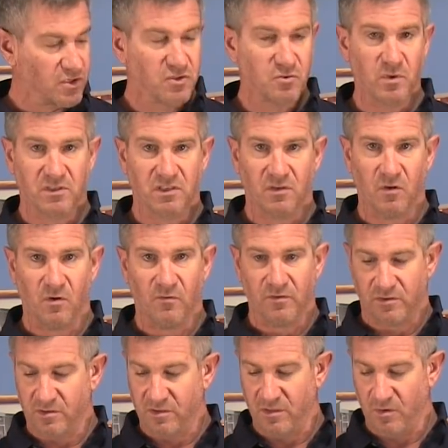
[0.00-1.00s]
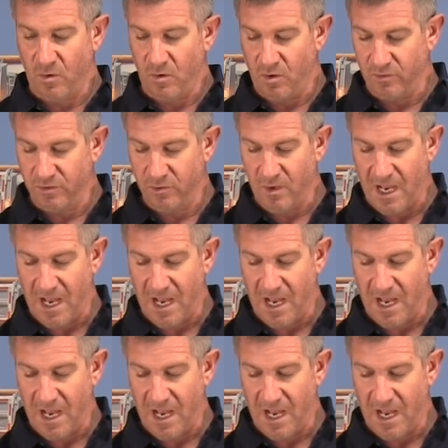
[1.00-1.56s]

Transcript: switching over to the all new